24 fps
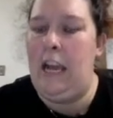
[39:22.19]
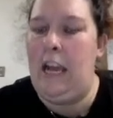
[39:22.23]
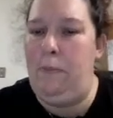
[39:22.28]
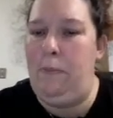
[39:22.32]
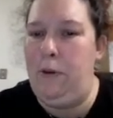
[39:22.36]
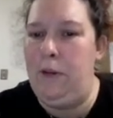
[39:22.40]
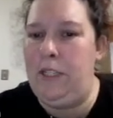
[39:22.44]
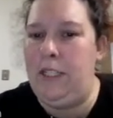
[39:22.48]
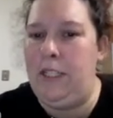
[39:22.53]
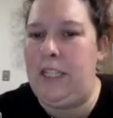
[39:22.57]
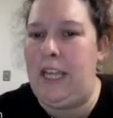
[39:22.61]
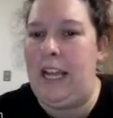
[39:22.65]

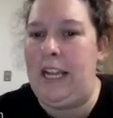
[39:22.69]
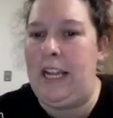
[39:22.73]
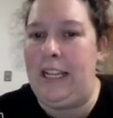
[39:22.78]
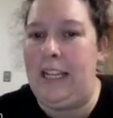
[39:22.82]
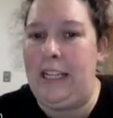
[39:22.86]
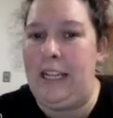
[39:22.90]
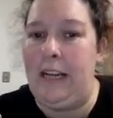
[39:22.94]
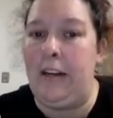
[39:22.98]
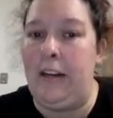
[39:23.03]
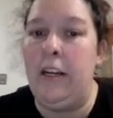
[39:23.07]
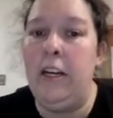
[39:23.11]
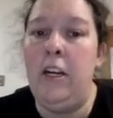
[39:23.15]
puts that in
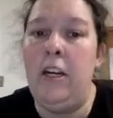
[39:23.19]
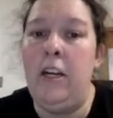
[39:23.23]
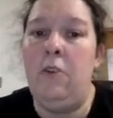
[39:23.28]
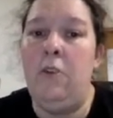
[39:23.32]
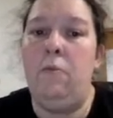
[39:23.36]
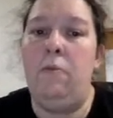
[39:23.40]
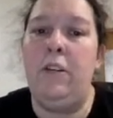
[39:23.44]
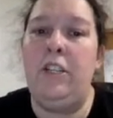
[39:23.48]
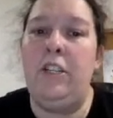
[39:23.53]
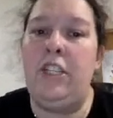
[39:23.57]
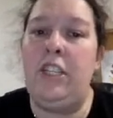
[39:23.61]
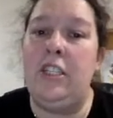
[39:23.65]
there,
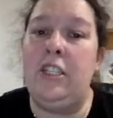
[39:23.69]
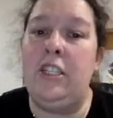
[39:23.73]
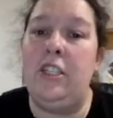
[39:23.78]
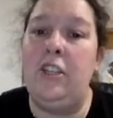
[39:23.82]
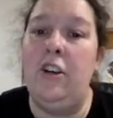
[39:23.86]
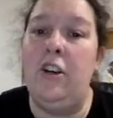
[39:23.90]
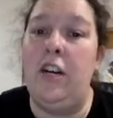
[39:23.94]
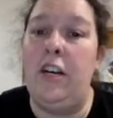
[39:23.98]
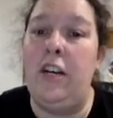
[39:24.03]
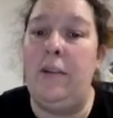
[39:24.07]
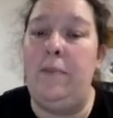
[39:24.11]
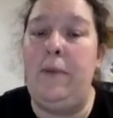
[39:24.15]
which is
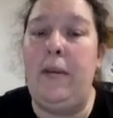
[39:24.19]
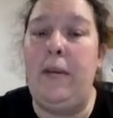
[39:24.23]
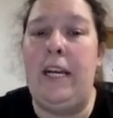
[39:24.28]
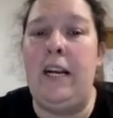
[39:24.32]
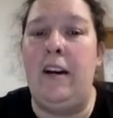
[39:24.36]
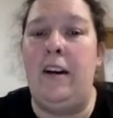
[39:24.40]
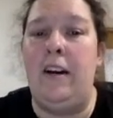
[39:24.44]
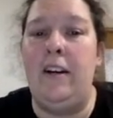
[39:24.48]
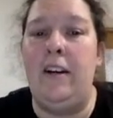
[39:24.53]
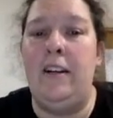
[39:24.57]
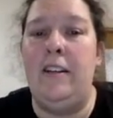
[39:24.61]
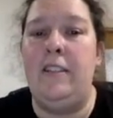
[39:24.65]
good
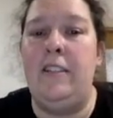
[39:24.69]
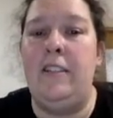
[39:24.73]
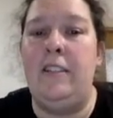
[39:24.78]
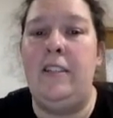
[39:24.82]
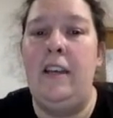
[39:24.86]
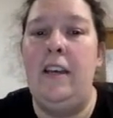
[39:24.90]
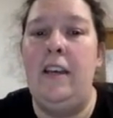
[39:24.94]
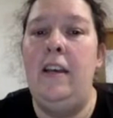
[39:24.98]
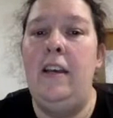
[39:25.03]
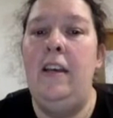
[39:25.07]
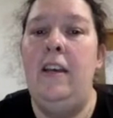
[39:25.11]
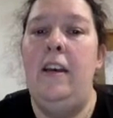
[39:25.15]
because
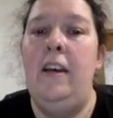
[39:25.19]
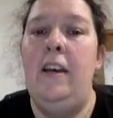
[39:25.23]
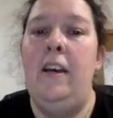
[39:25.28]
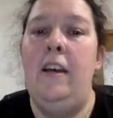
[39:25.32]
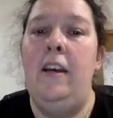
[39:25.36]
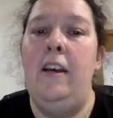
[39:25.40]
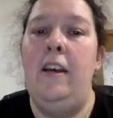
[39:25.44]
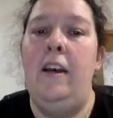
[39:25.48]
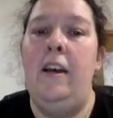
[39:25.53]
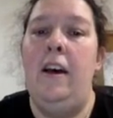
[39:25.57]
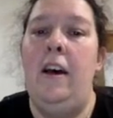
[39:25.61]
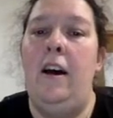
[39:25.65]

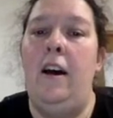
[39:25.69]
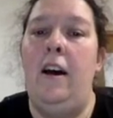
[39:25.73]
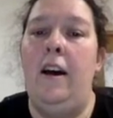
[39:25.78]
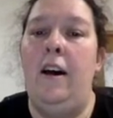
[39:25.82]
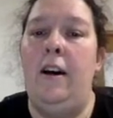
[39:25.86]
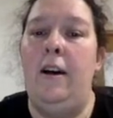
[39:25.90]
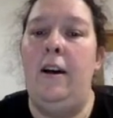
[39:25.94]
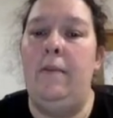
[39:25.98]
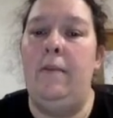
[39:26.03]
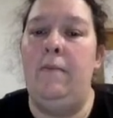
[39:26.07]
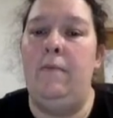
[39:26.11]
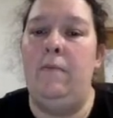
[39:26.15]

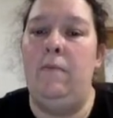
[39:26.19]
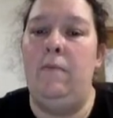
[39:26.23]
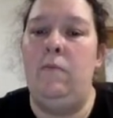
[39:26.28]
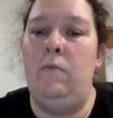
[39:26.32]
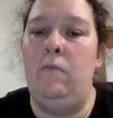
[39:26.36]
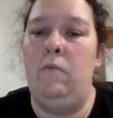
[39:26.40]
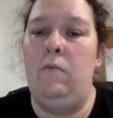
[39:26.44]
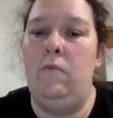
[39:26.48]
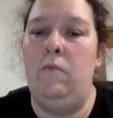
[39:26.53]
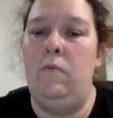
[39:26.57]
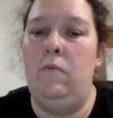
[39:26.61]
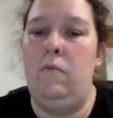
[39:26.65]
it
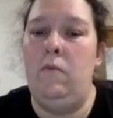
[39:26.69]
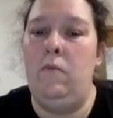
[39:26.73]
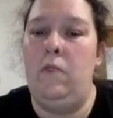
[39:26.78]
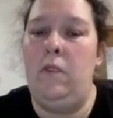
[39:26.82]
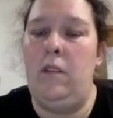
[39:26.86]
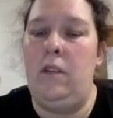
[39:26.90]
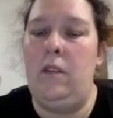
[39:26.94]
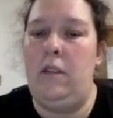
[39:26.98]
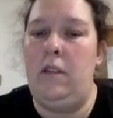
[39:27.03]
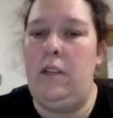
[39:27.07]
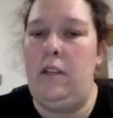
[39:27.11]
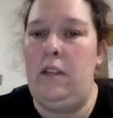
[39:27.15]

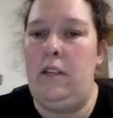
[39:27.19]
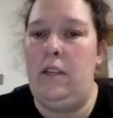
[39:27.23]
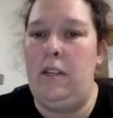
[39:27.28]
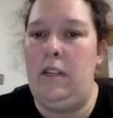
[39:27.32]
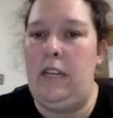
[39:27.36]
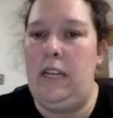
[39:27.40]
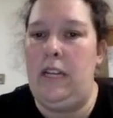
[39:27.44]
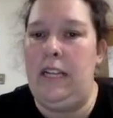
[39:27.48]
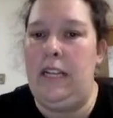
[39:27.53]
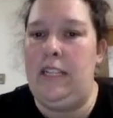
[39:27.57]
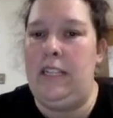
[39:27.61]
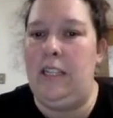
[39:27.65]

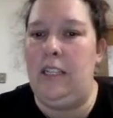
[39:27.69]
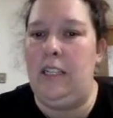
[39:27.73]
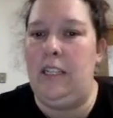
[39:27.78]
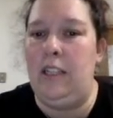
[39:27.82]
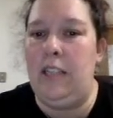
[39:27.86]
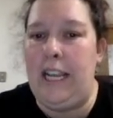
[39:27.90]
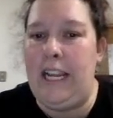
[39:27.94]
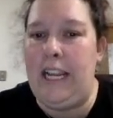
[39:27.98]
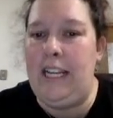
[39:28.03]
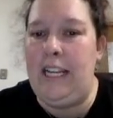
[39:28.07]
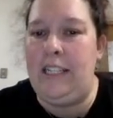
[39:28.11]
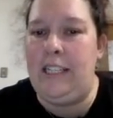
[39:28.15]

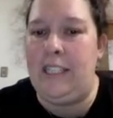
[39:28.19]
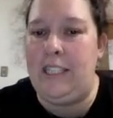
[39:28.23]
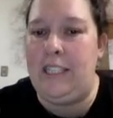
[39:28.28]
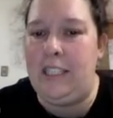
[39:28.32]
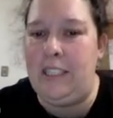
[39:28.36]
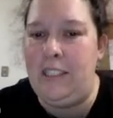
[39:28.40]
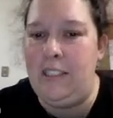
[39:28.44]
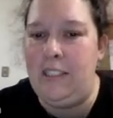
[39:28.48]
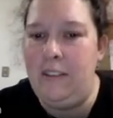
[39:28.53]
deletes.